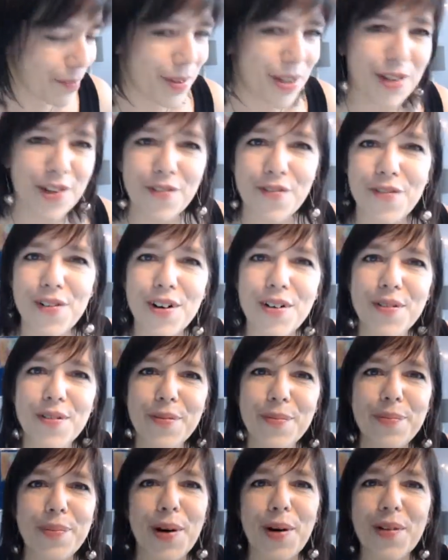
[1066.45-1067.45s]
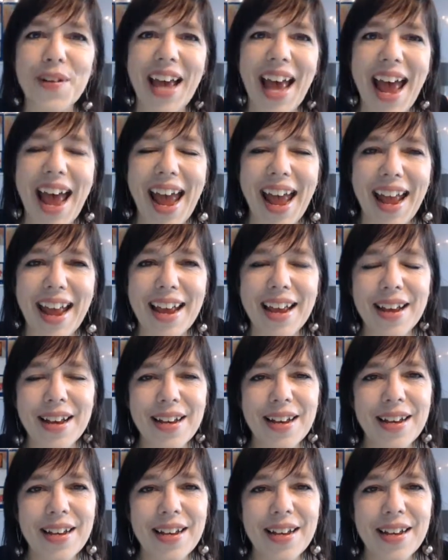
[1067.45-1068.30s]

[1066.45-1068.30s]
beautiful bouquet